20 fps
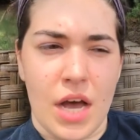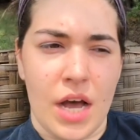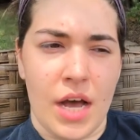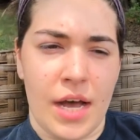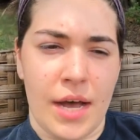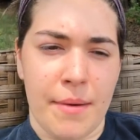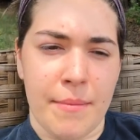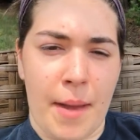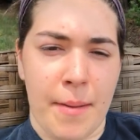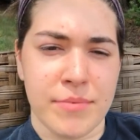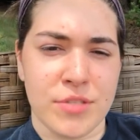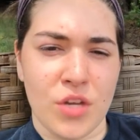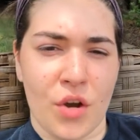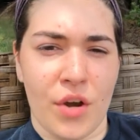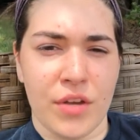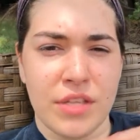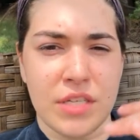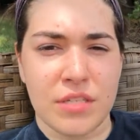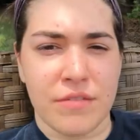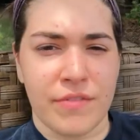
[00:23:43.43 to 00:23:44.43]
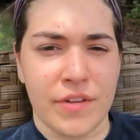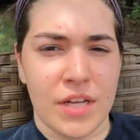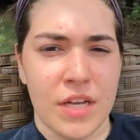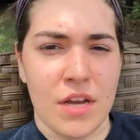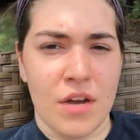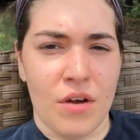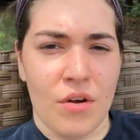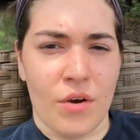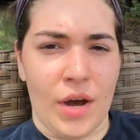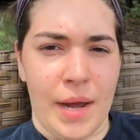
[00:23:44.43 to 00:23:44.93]
Um, I'm sorry this
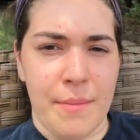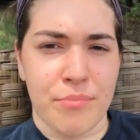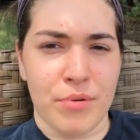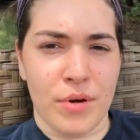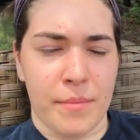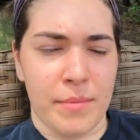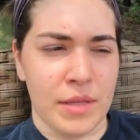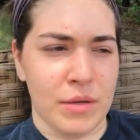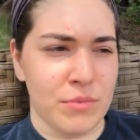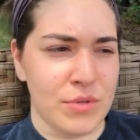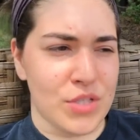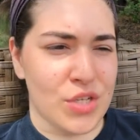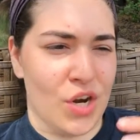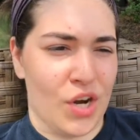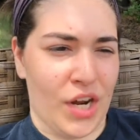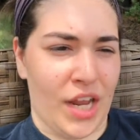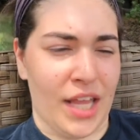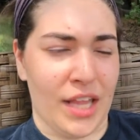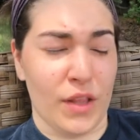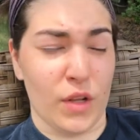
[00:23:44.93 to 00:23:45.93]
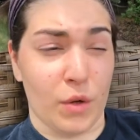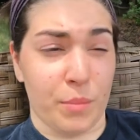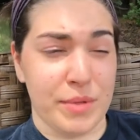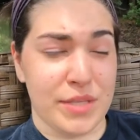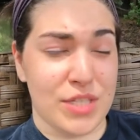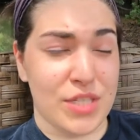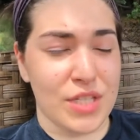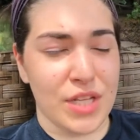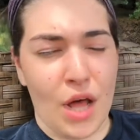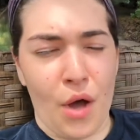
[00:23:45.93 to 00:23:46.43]
video, I probably was talking a little
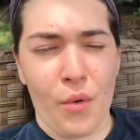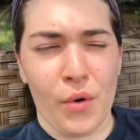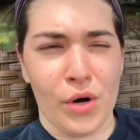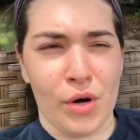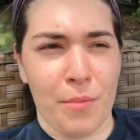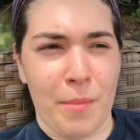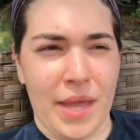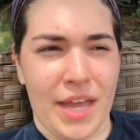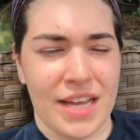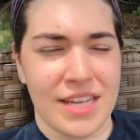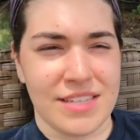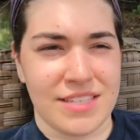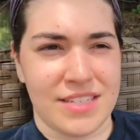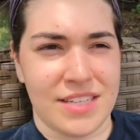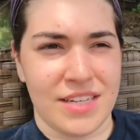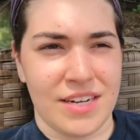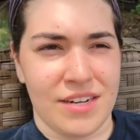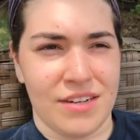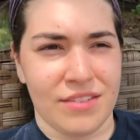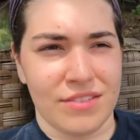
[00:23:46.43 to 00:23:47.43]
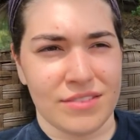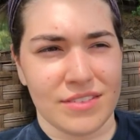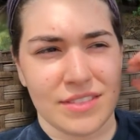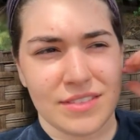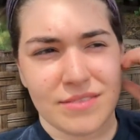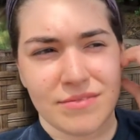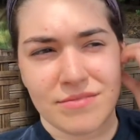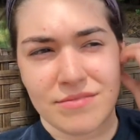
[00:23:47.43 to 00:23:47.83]
bit slower because, you know,